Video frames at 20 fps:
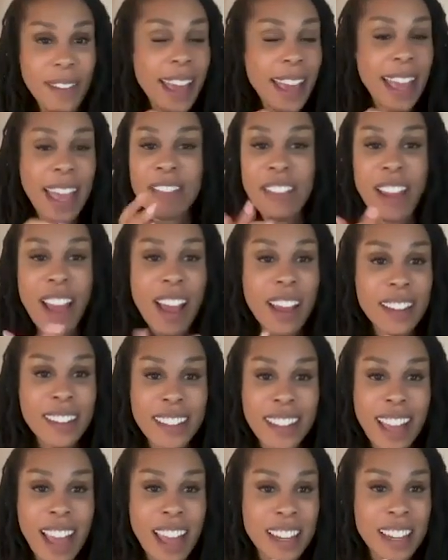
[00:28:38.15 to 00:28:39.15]
I have not
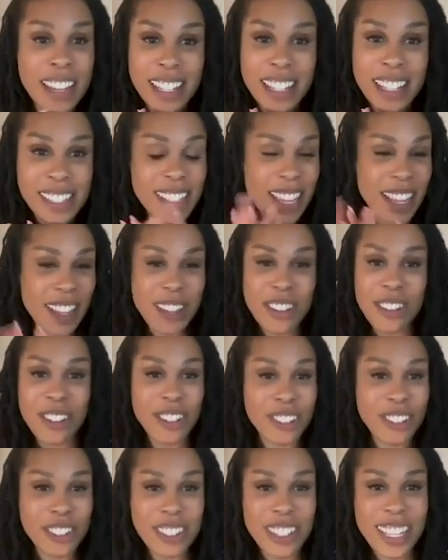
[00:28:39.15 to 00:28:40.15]
gotten a
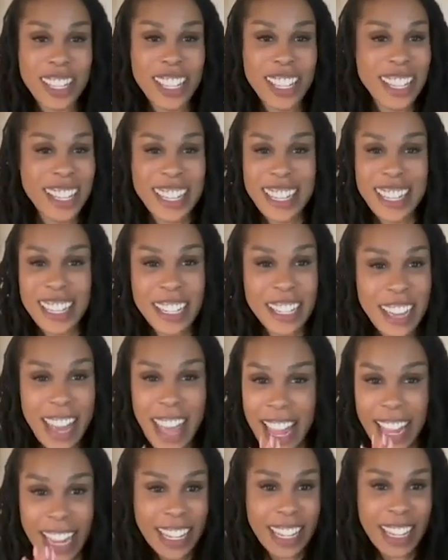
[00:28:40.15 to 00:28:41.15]
single
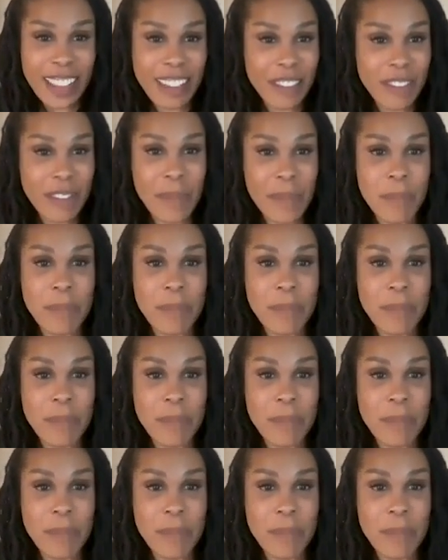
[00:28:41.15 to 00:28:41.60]
negative,